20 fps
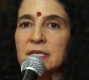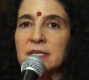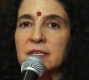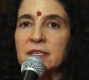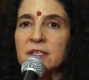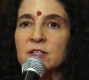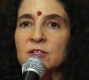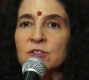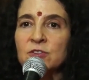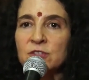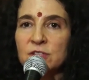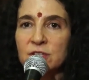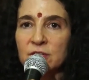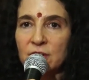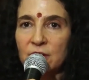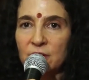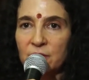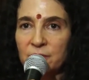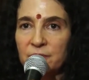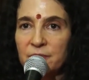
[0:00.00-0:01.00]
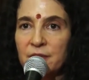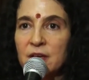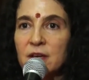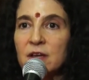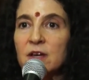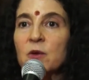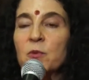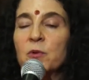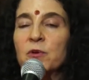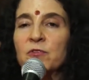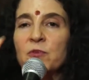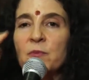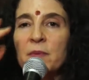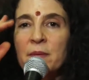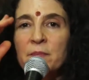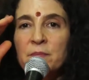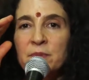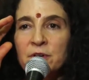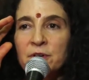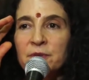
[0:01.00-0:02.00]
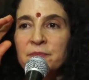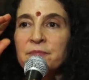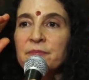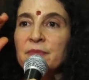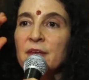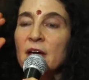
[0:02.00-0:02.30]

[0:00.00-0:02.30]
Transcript: years ago. We remember